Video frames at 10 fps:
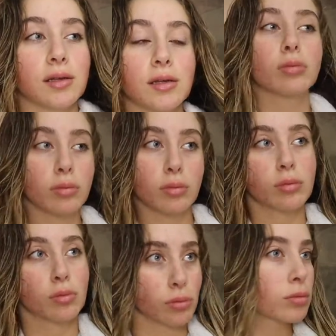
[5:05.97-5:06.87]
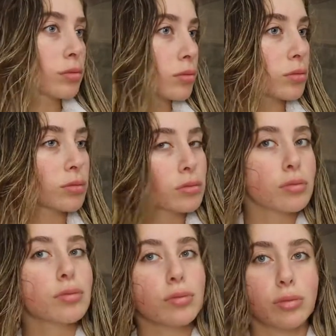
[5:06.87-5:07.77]

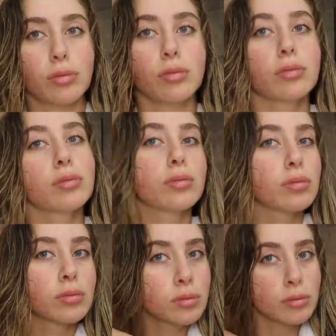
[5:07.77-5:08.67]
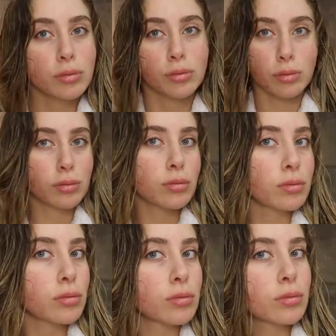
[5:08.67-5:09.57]

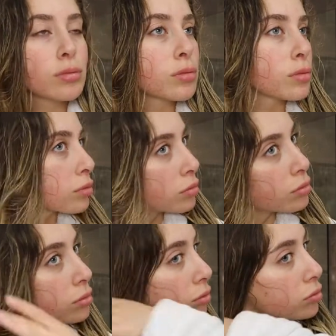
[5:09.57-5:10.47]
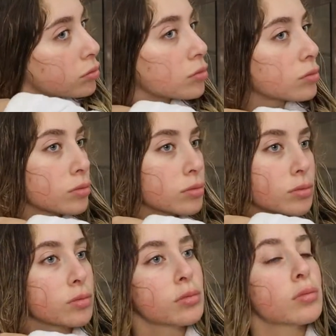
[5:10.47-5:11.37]

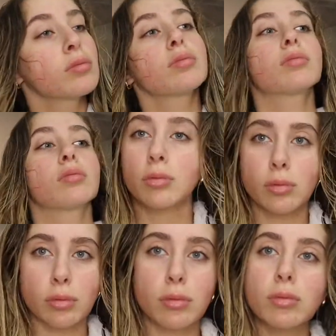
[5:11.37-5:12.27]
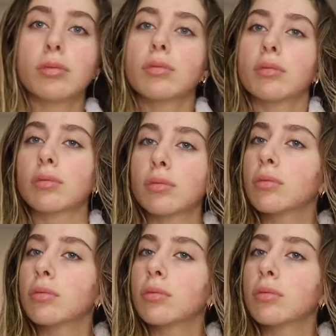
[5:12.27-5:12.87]
[no speech]